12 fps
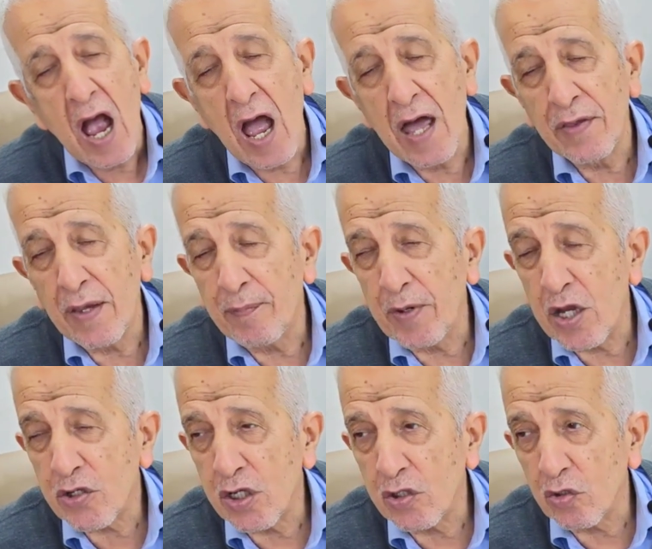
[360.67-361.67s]
and the
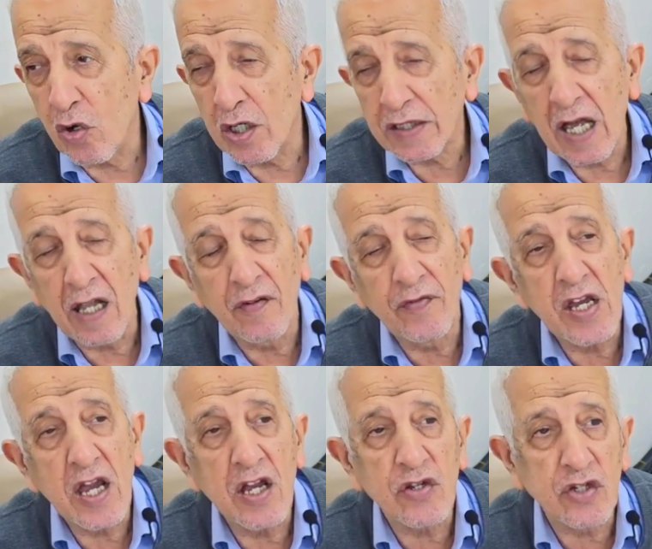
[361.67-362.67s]
patient got
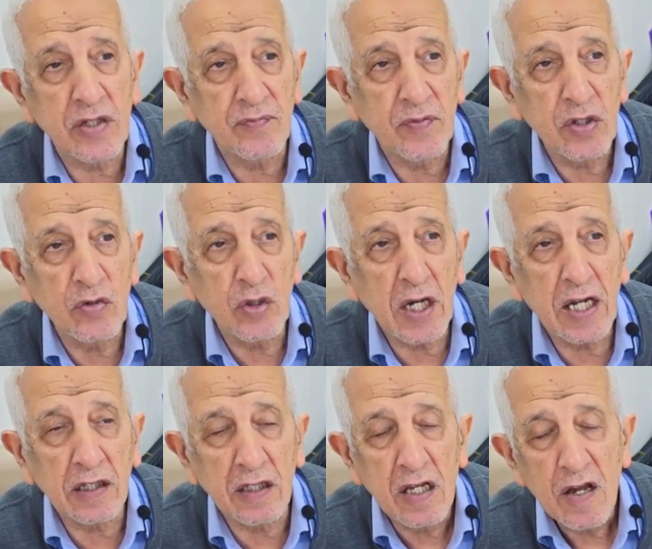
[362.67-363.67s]
LVH. You
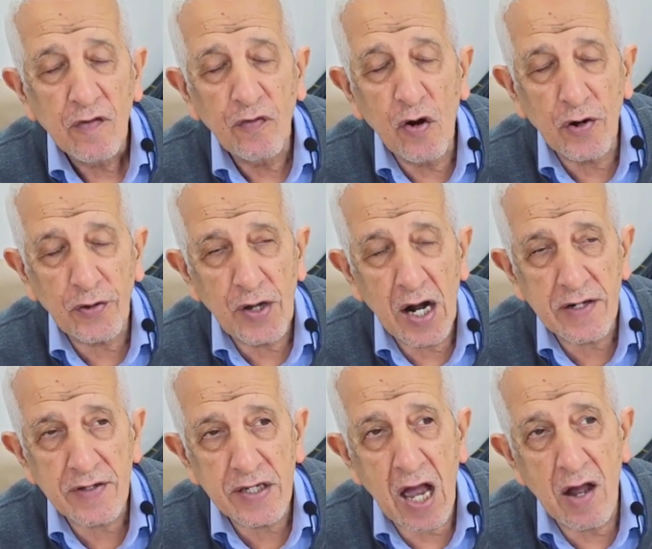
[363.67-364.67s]
get fourth
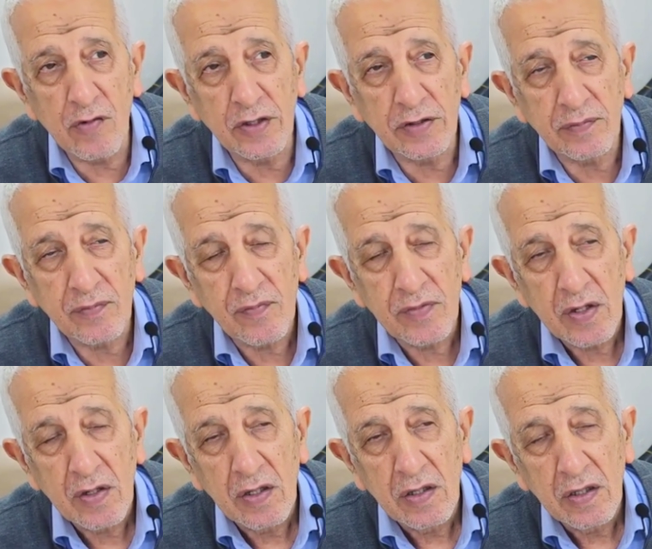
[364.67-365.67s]
heart sound,
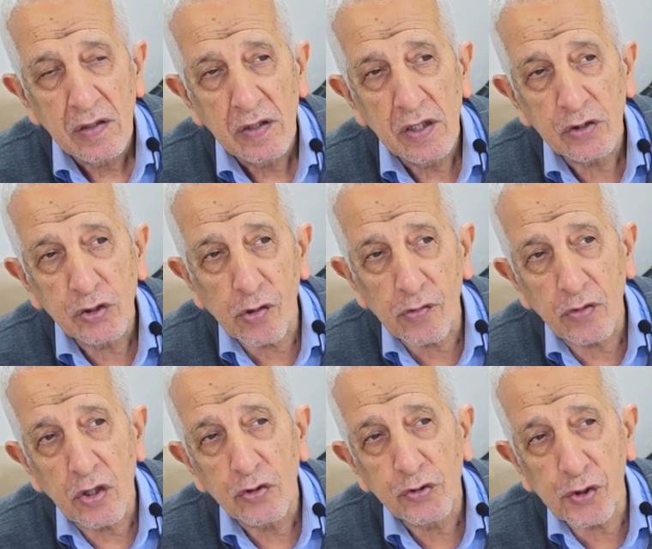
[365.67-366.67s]

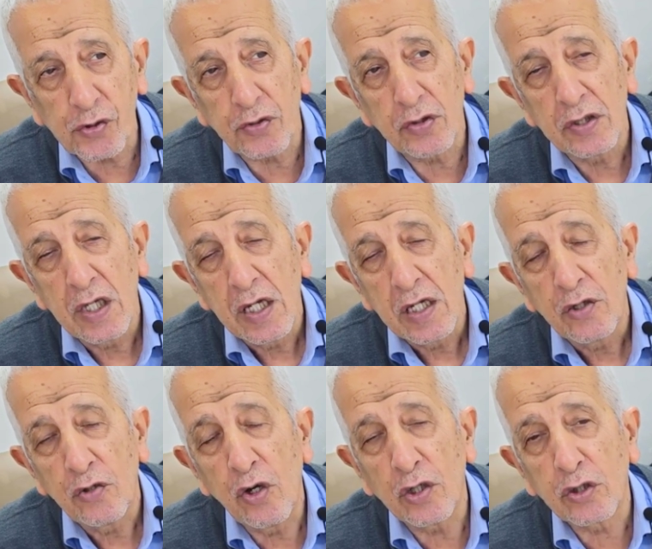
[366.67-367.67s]
tr, tr,
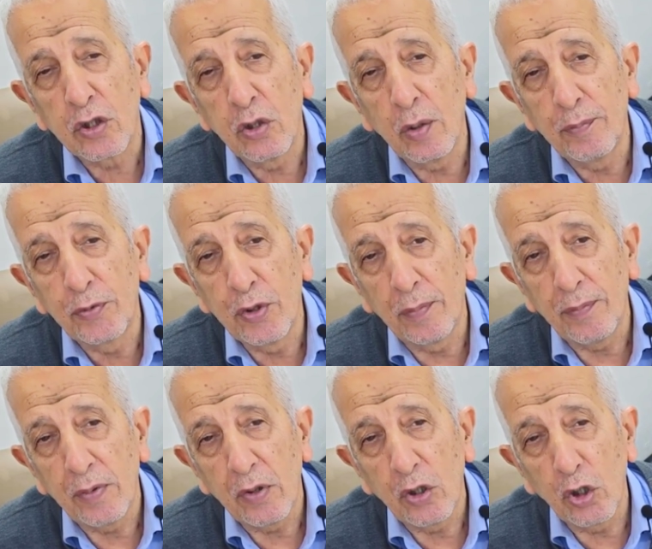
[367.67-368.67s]
not lub
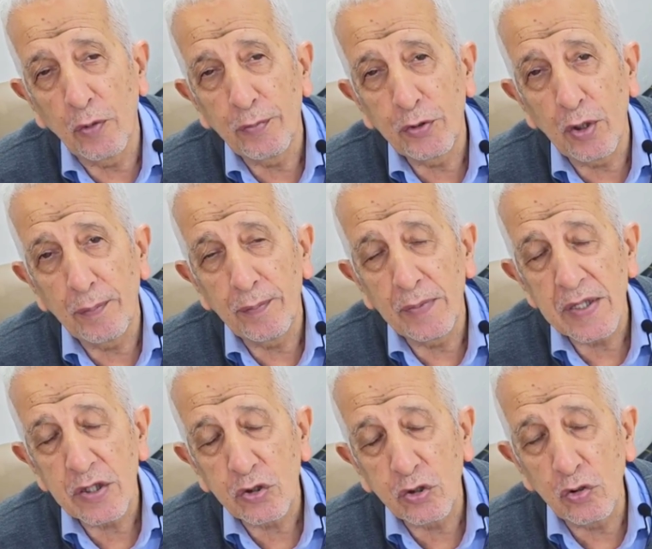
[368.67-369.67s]
dub. Lub dub
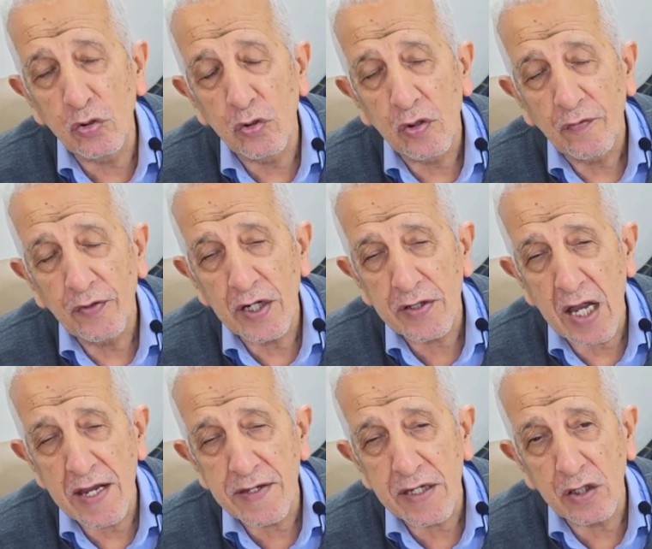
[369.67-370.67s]
2, first
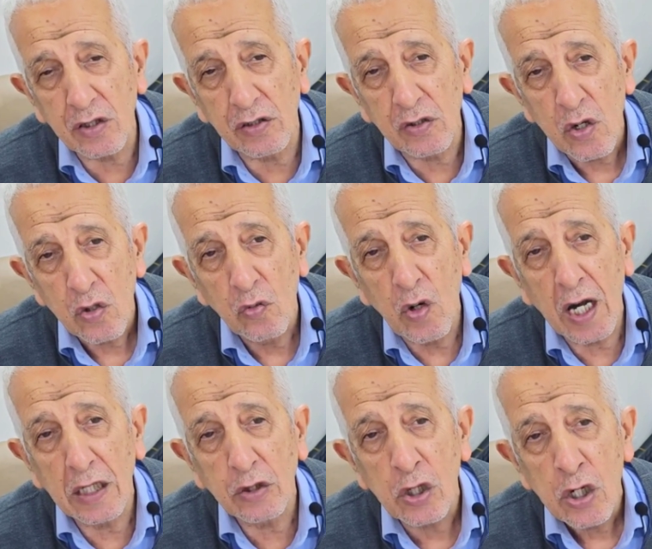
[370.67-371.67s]
and second,
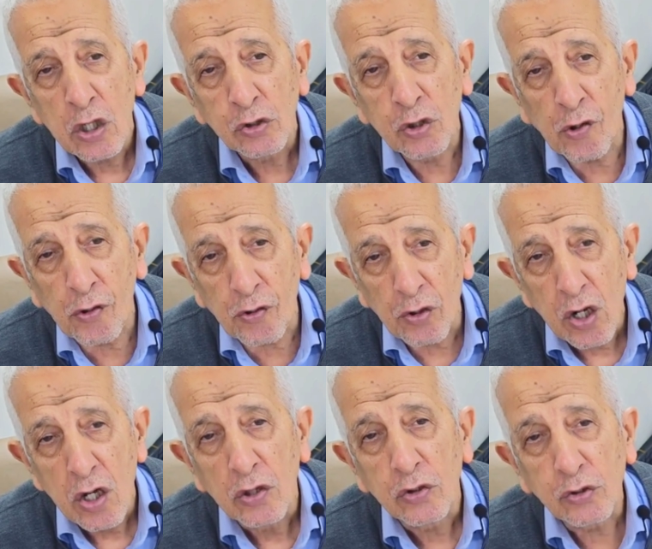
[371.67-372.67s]
while tr,
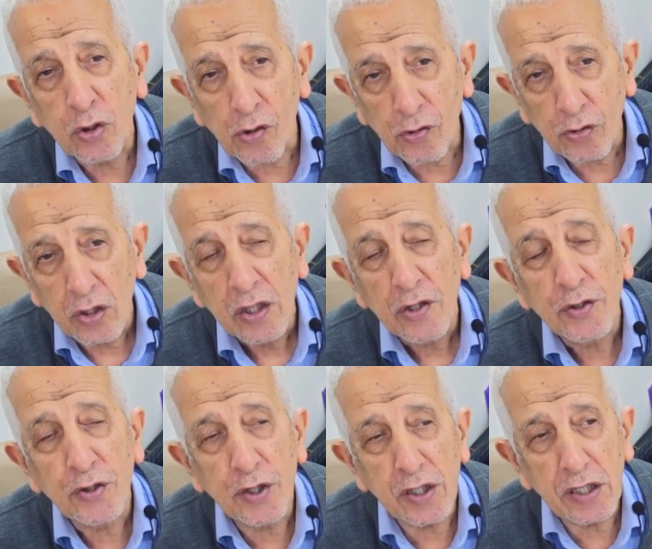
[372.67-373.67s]
tr,
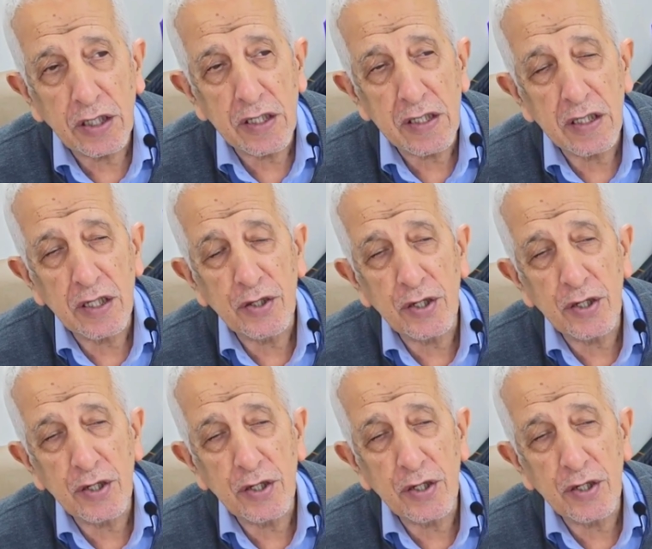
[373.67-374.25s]
3